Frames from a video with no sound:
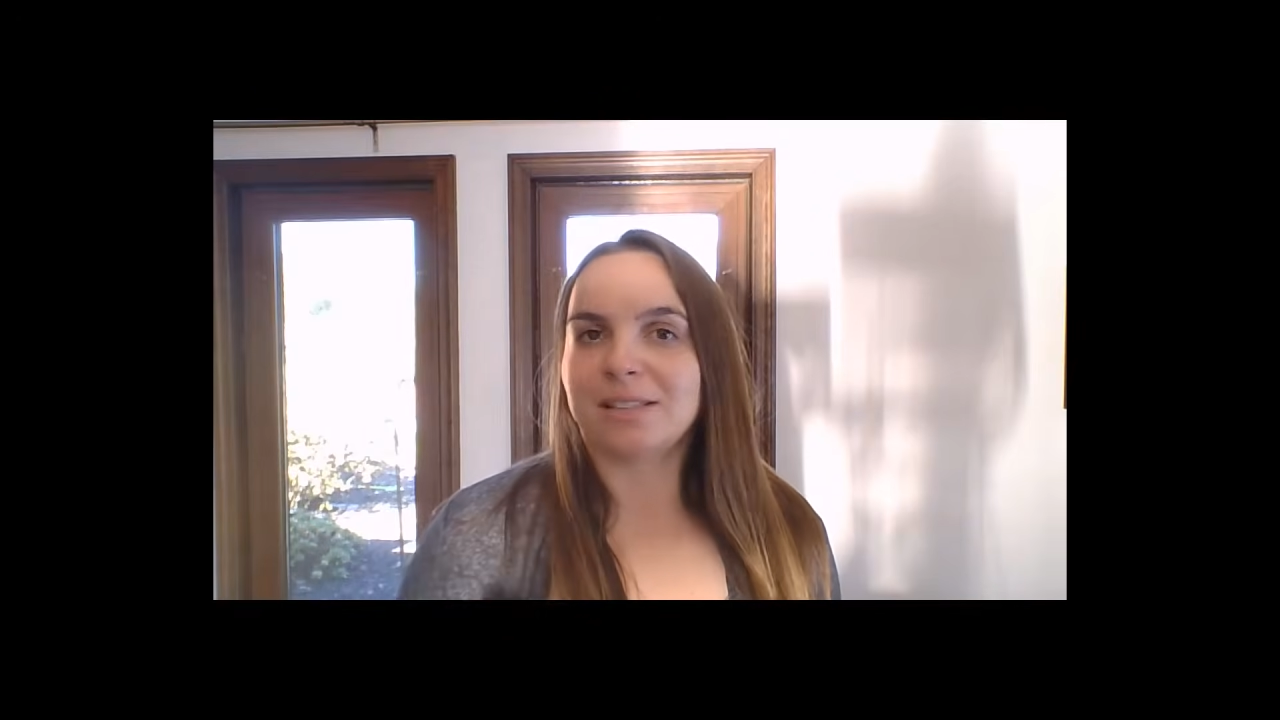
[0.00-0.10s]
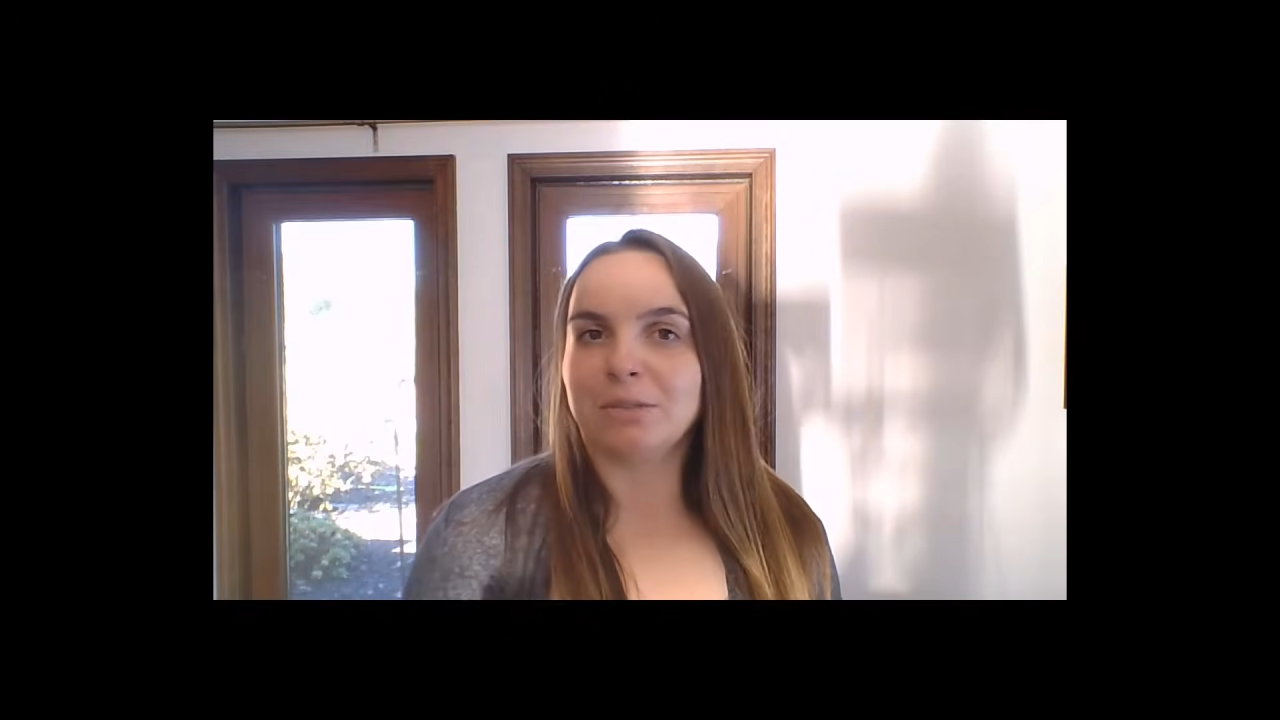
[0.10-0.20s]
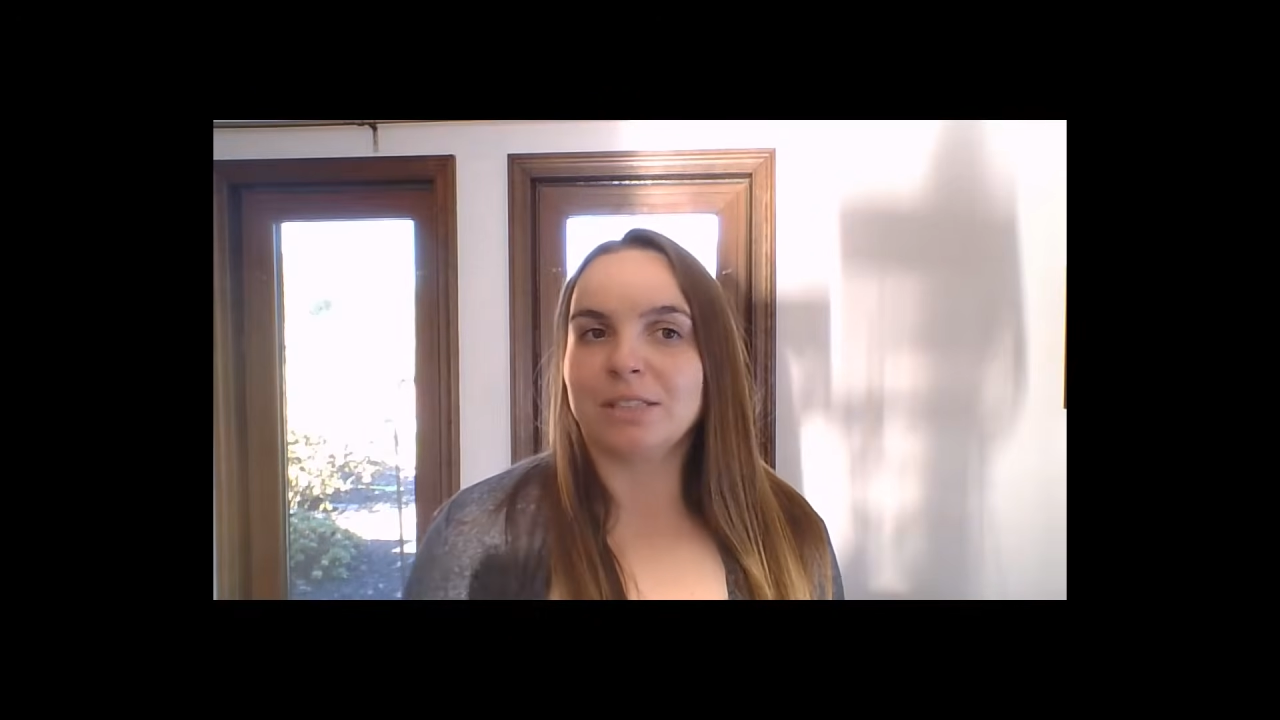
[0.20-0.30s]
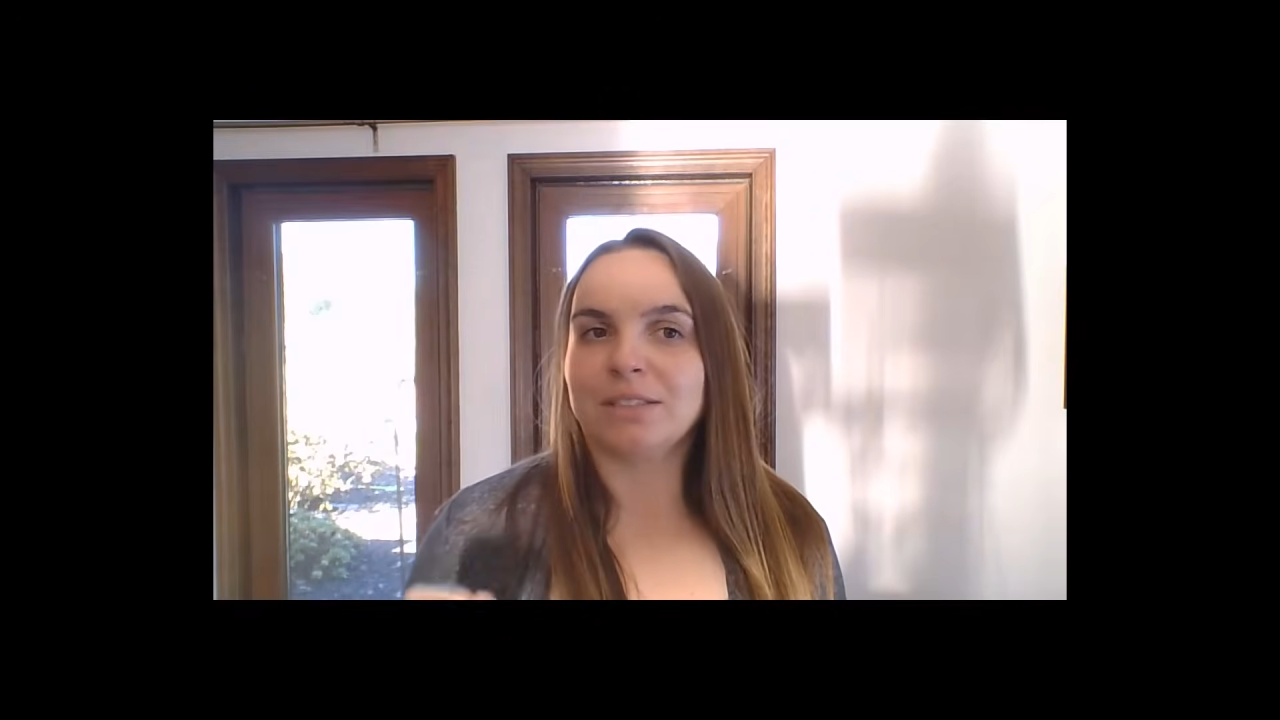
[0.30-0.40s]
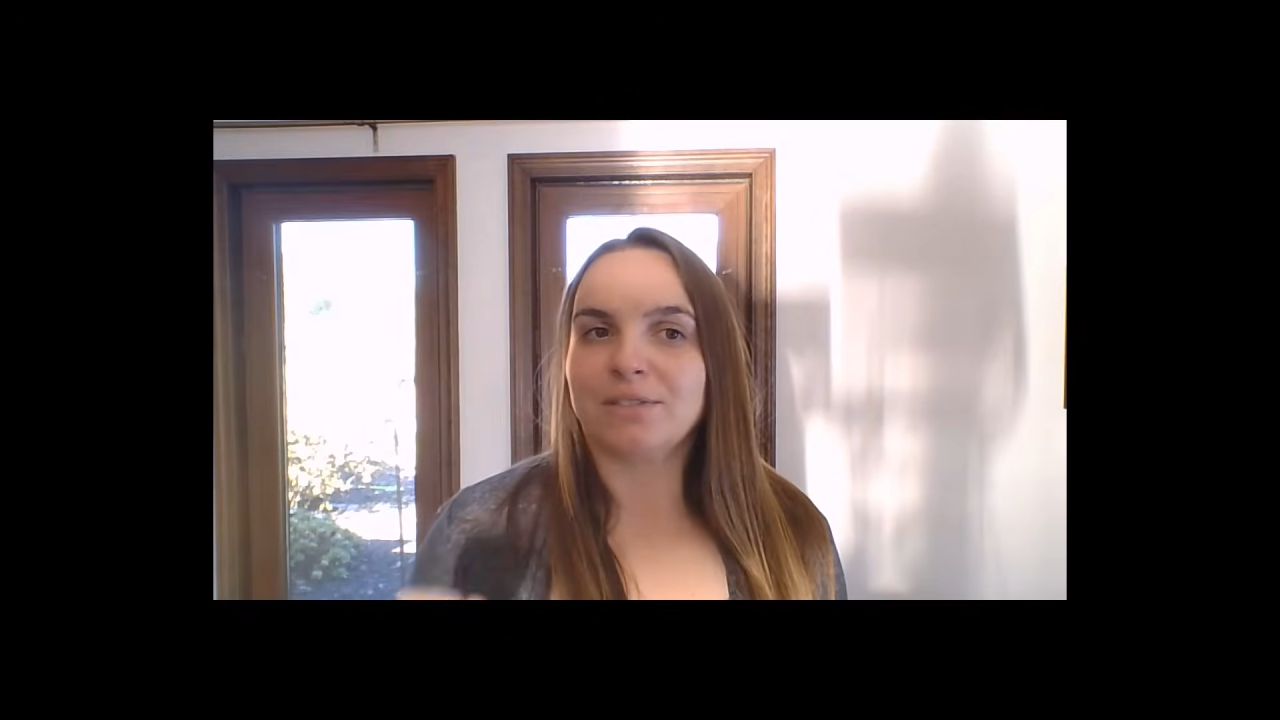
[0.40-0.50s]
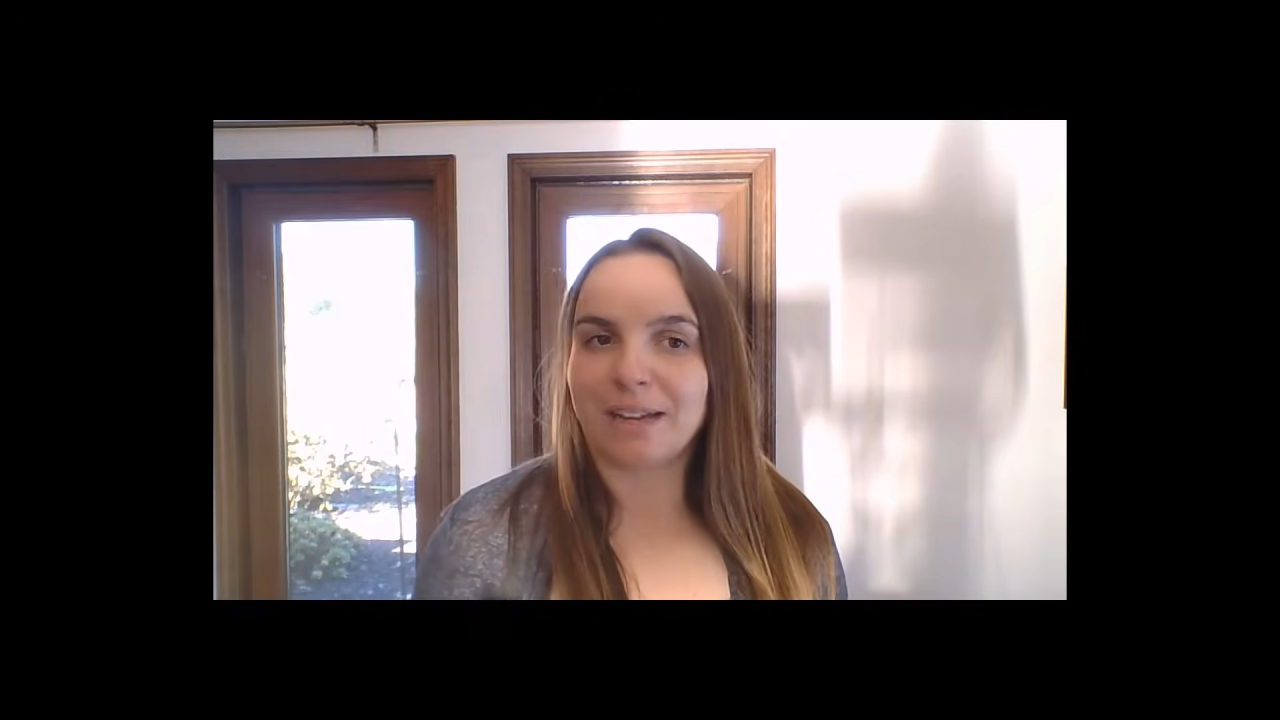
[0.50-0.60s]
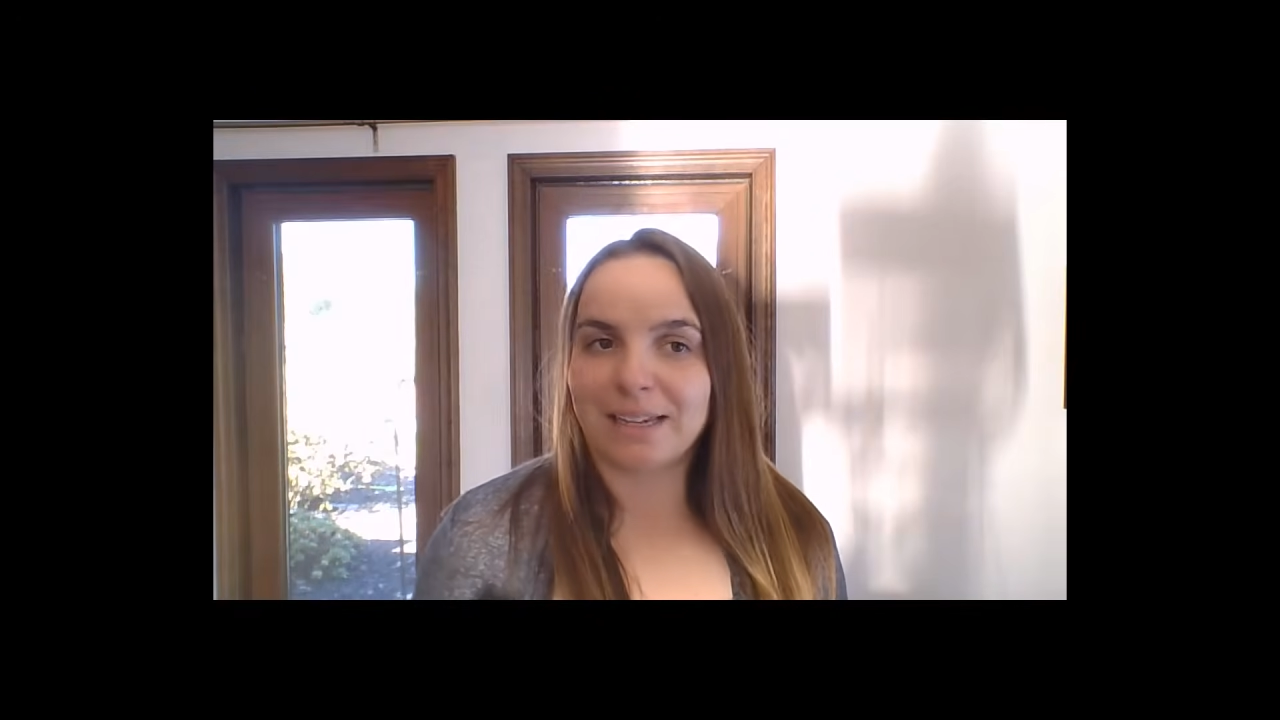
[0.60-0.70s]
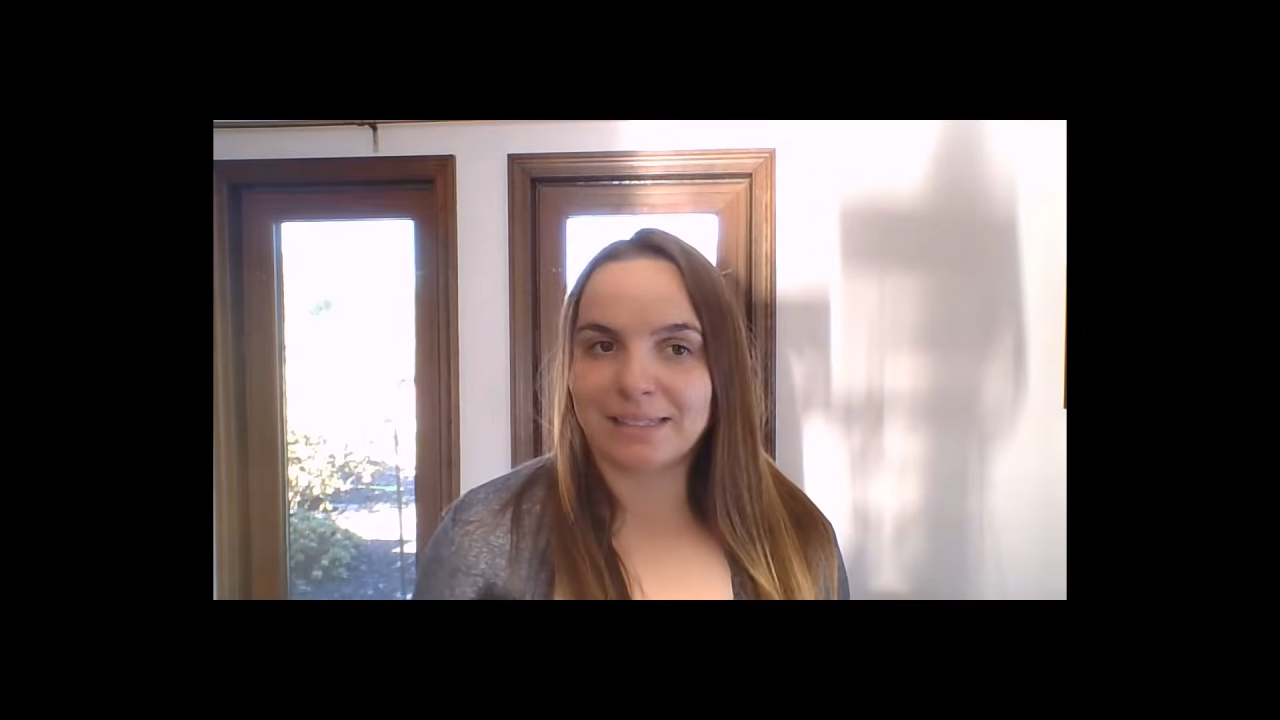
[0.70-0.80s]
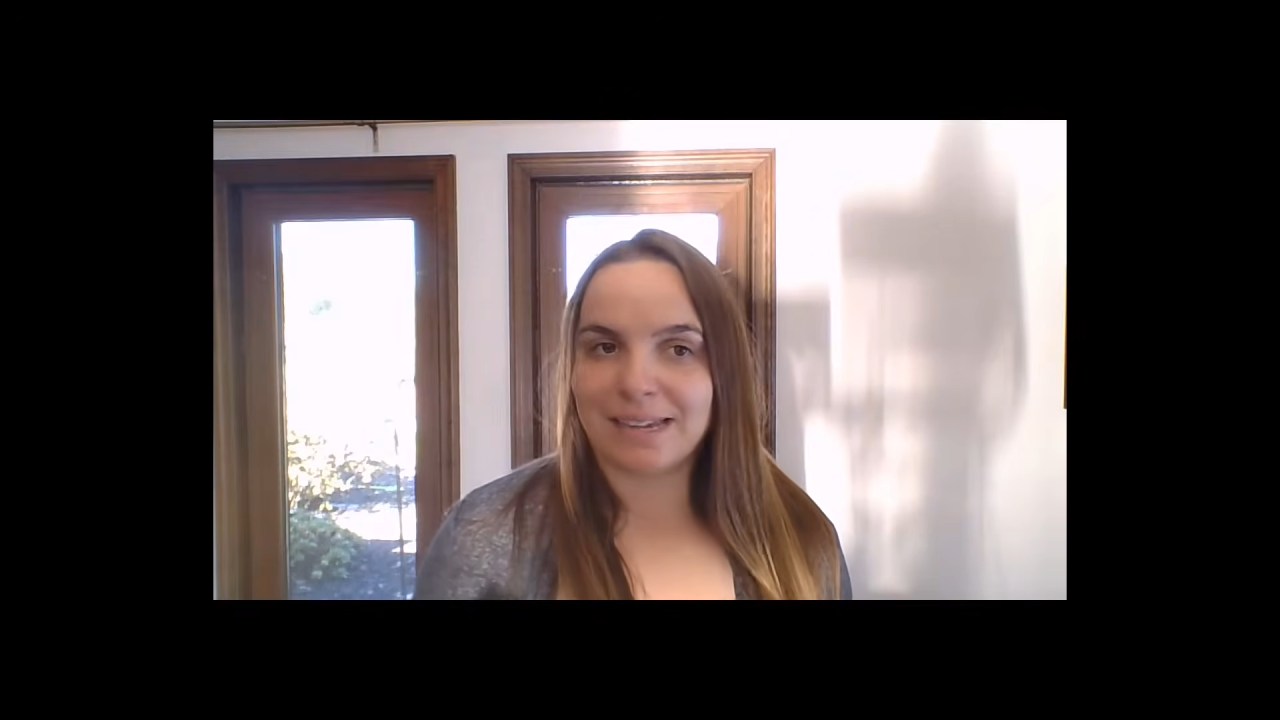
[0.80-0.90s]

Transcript: subject to FICA